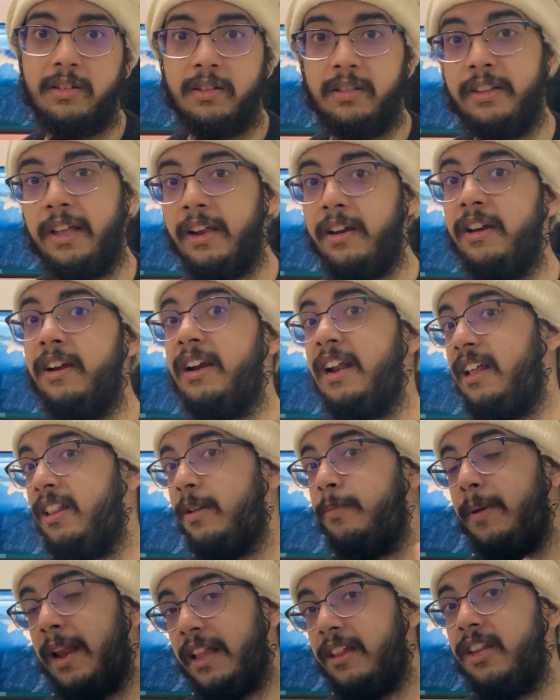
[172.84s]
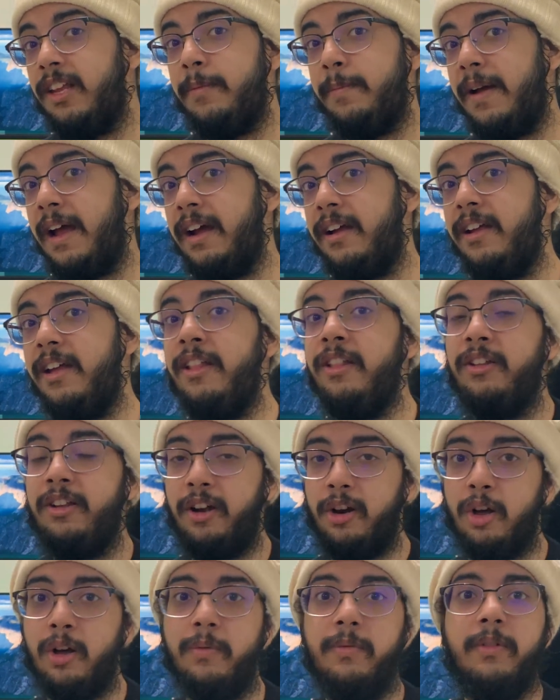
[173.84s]
then it has a plastic back
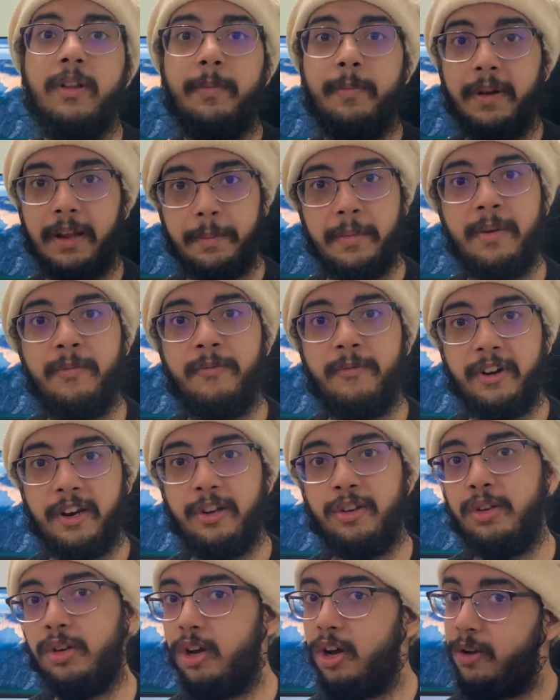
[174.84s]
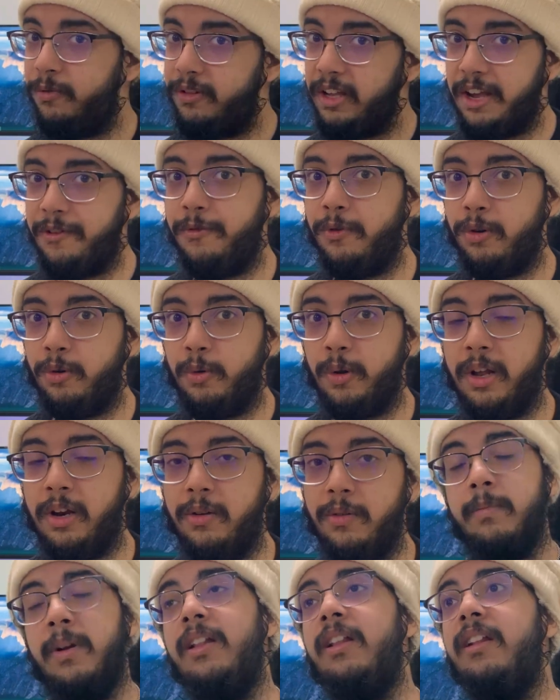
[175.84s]
instead of the premium finish of the iPhone
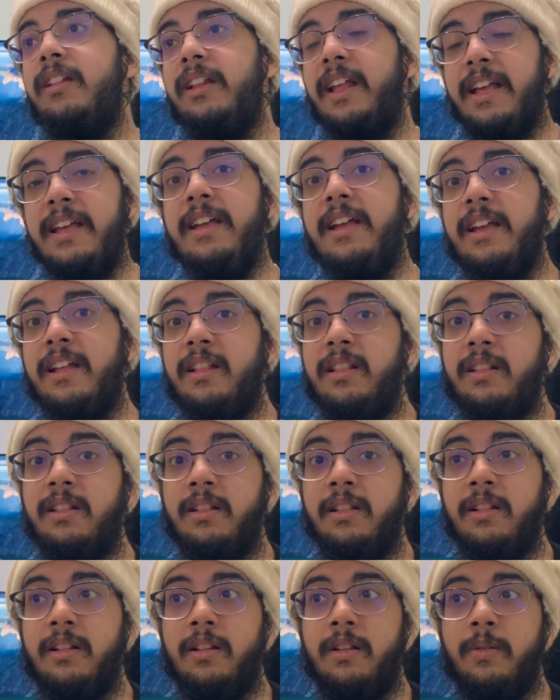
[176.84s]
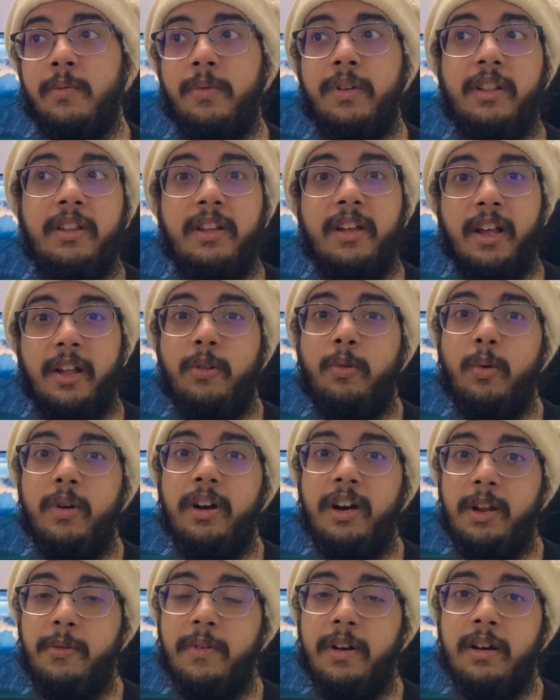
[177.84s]
12. But the thing is, with the
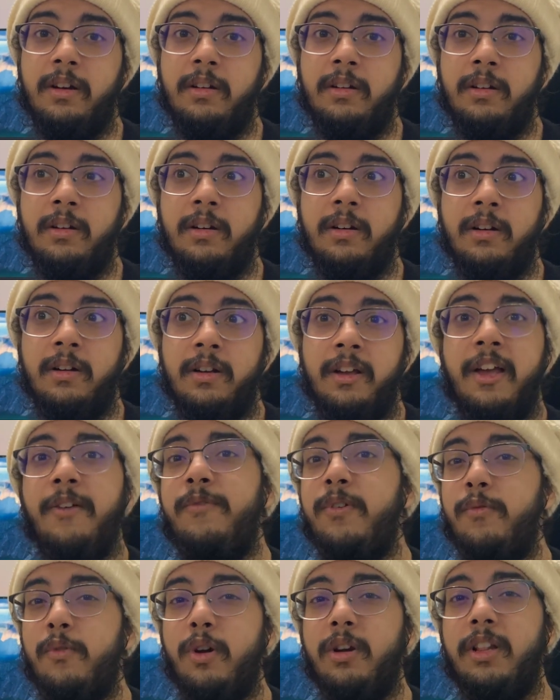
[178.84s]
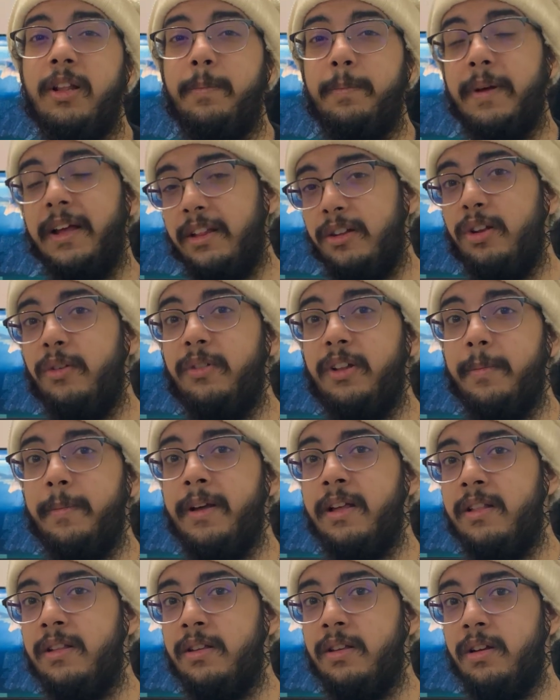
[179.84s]
S21, if you want the best of the
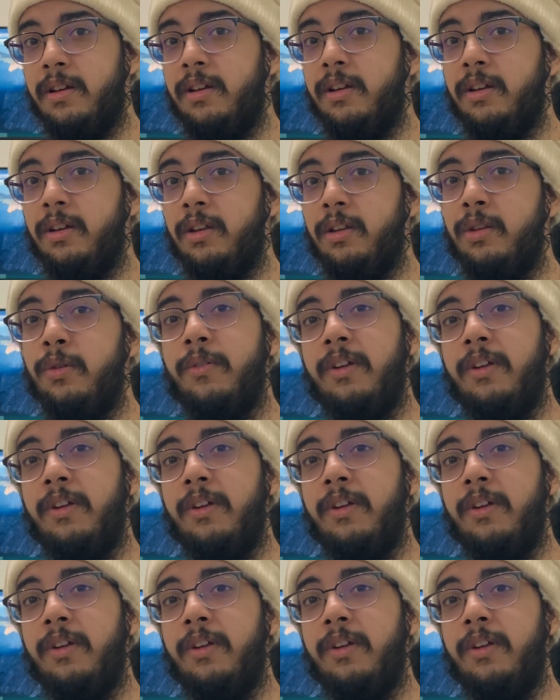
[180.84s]
best, you